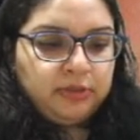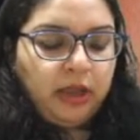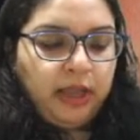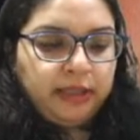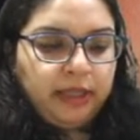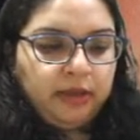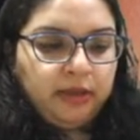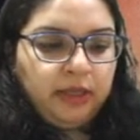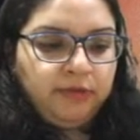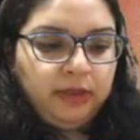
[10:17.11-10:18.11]
Now I think
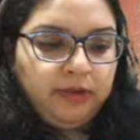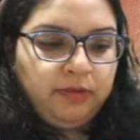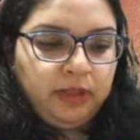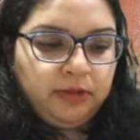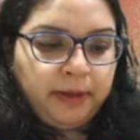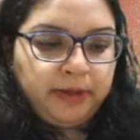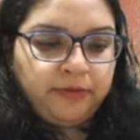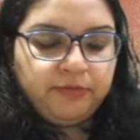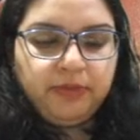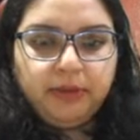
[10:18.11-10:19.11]
uh, you, in spite
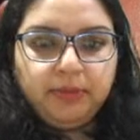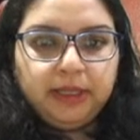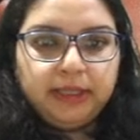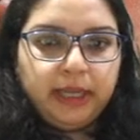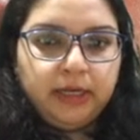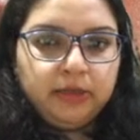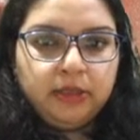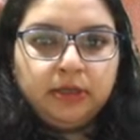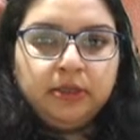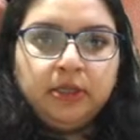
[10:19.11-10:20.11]
of me being there in
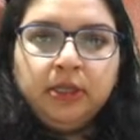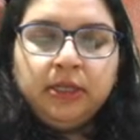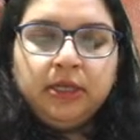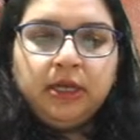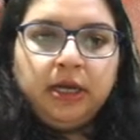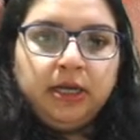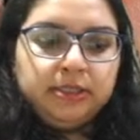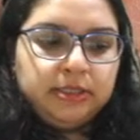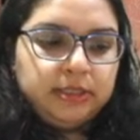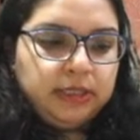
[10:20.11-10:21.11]
the
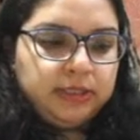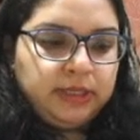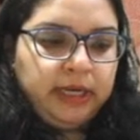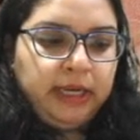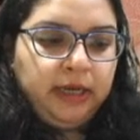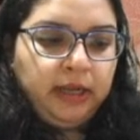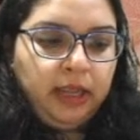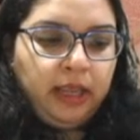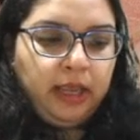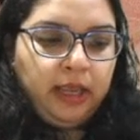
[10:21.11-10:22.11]
uh, uh, screen,
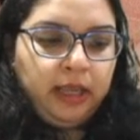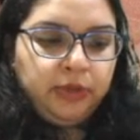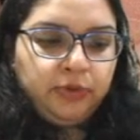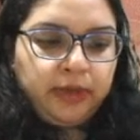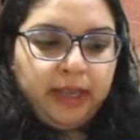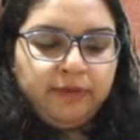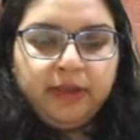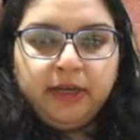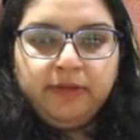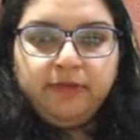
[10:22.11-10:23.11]
uh, you can very